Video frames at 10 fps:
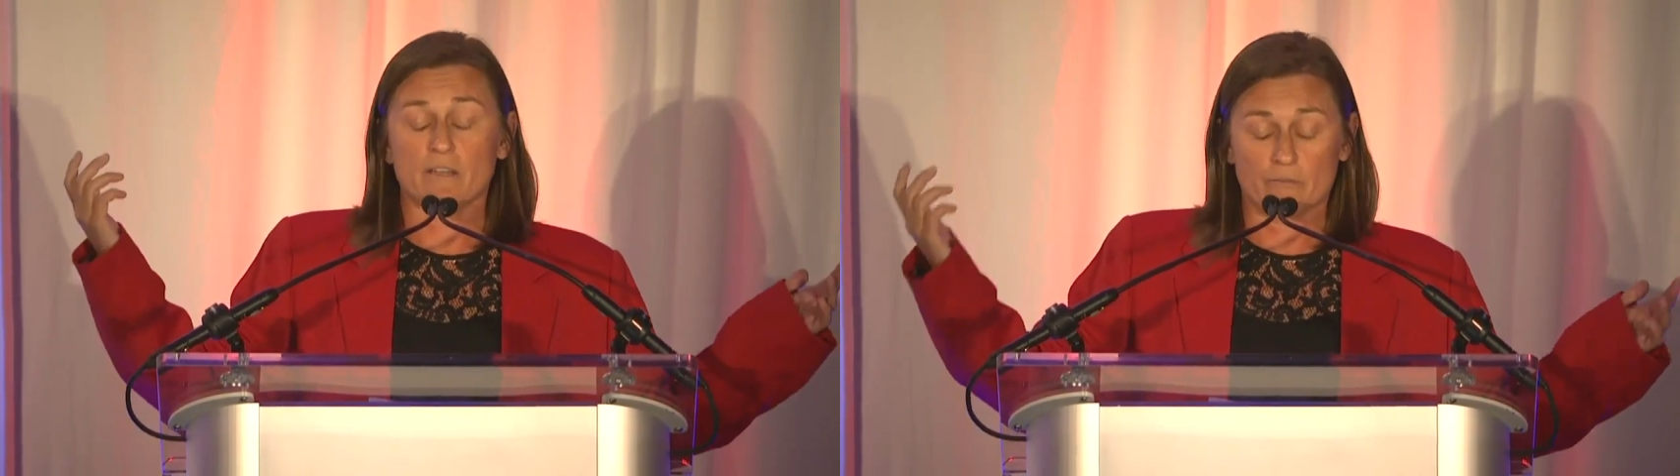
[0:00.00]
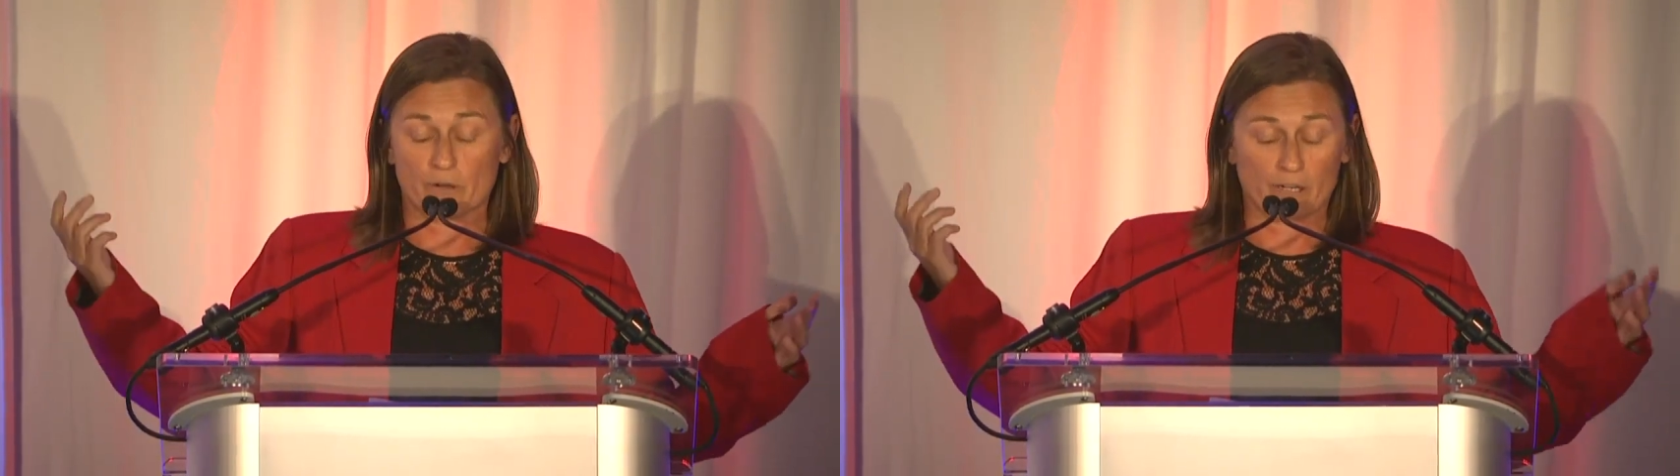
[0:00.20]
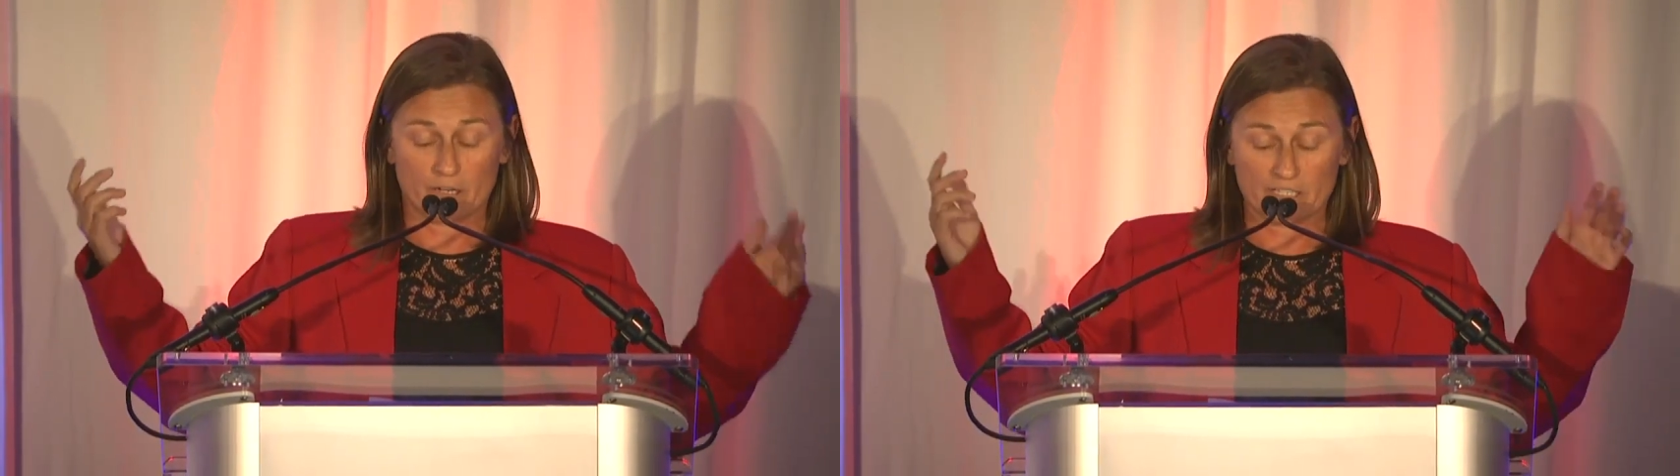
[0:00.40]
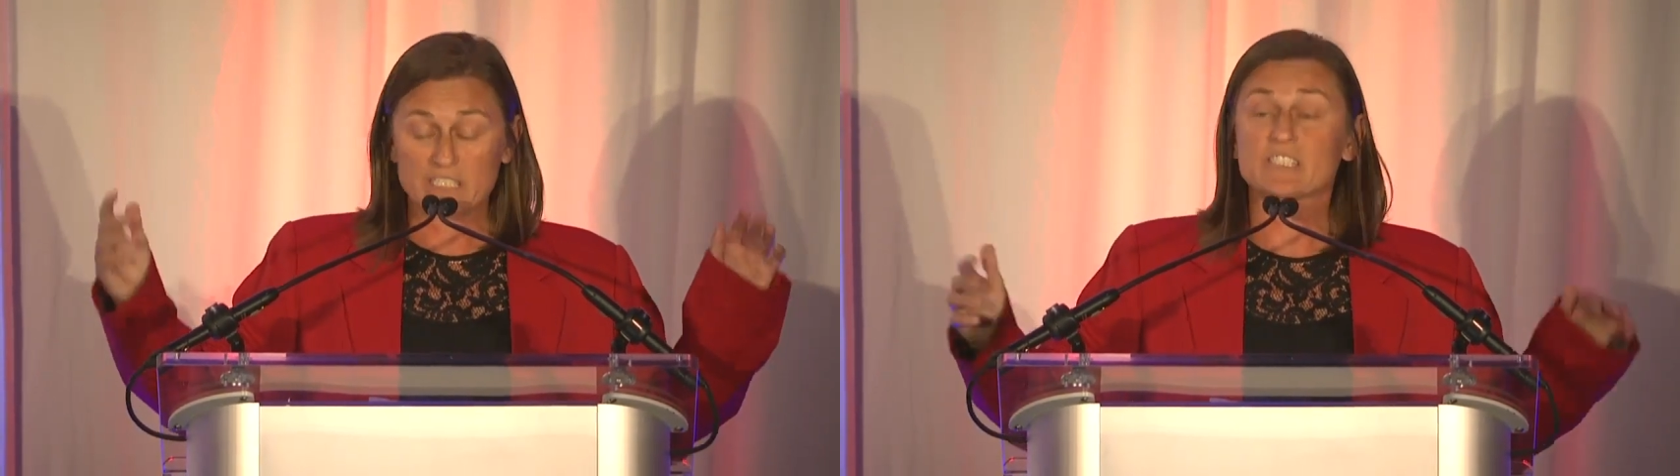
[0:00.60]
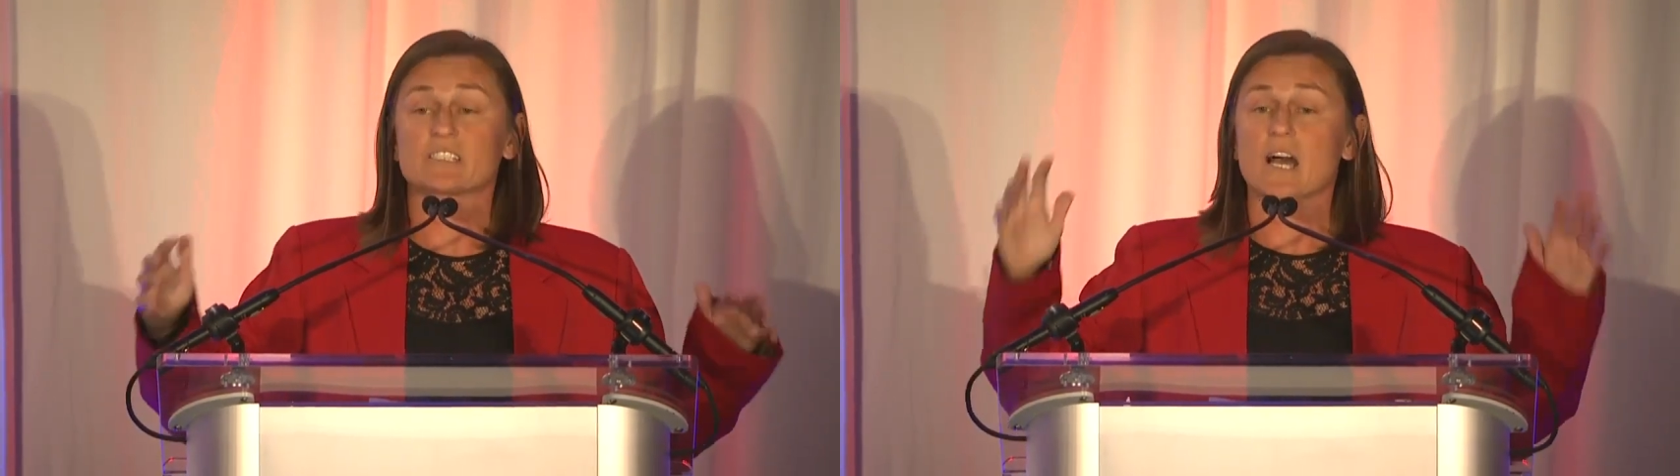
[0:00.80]
were
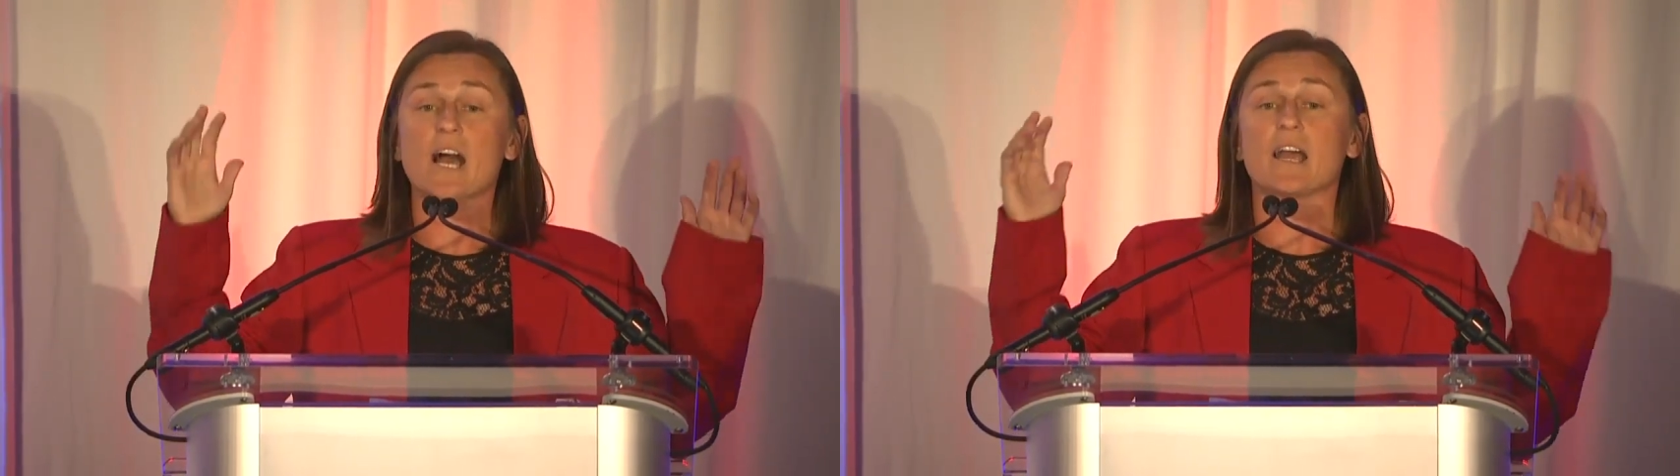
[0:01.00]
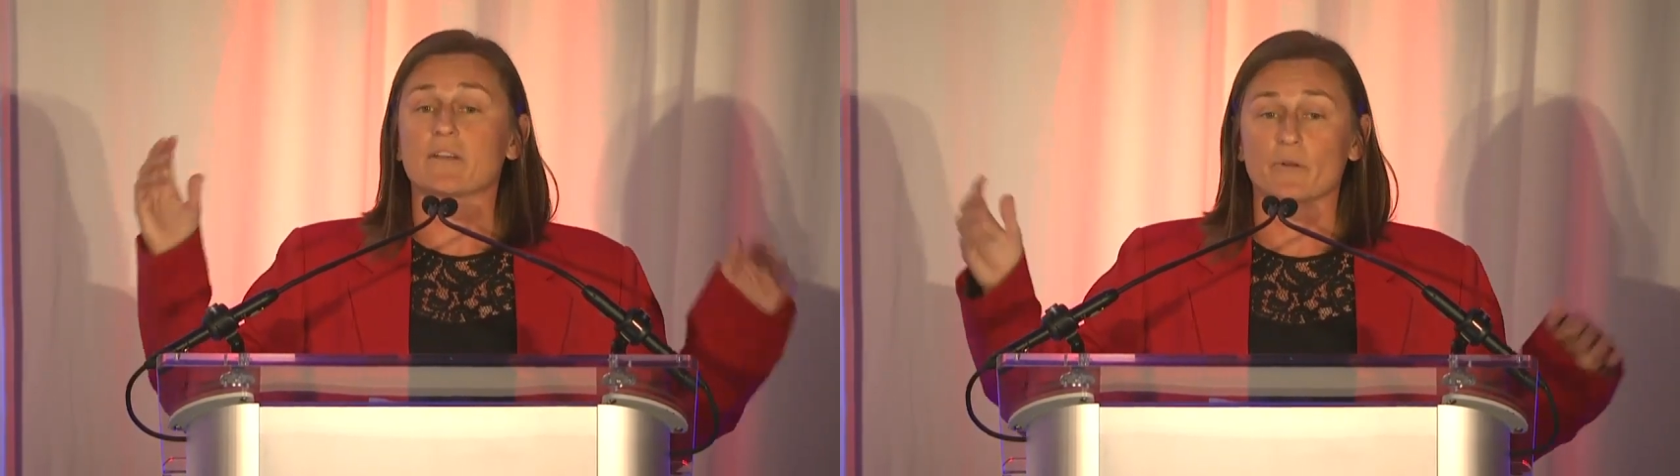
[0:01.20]
stunned.